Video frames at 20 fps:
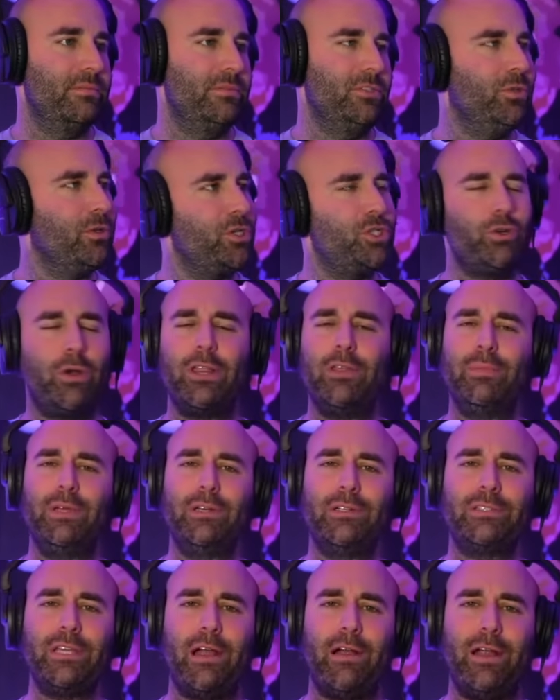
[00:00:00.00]
You want to join the
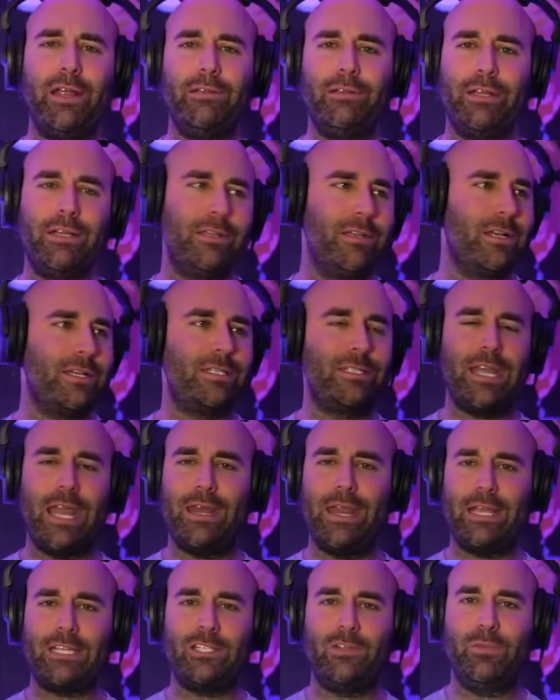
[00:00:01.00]
military? You're going to stand
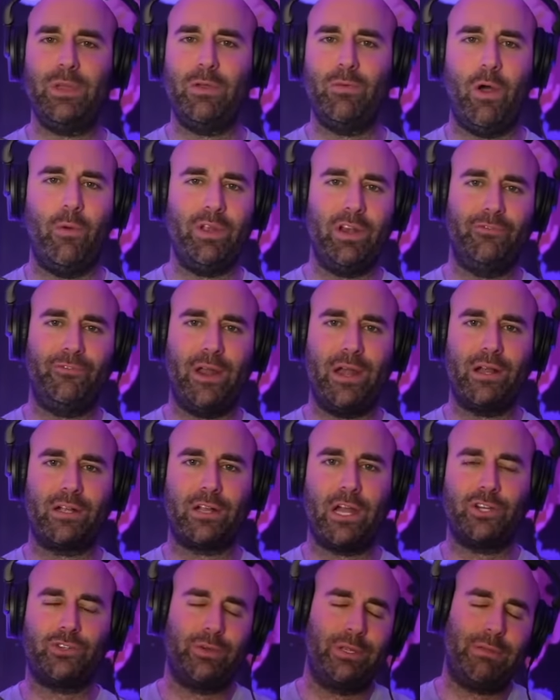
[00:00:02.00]
next to me while we defend our
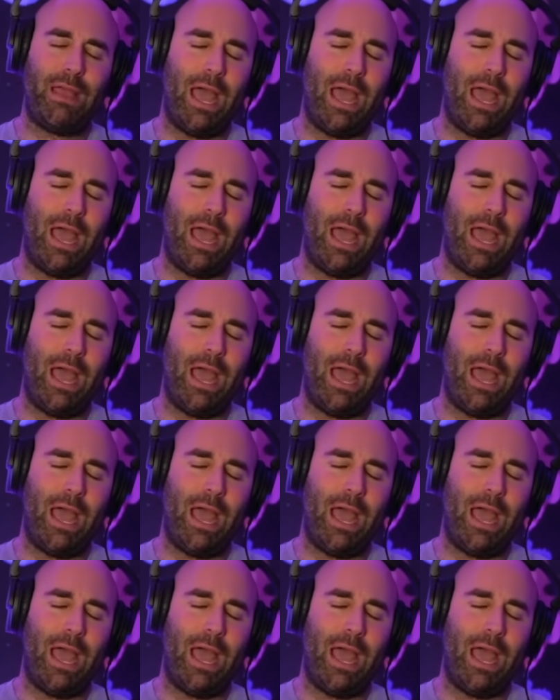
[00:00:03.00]
country?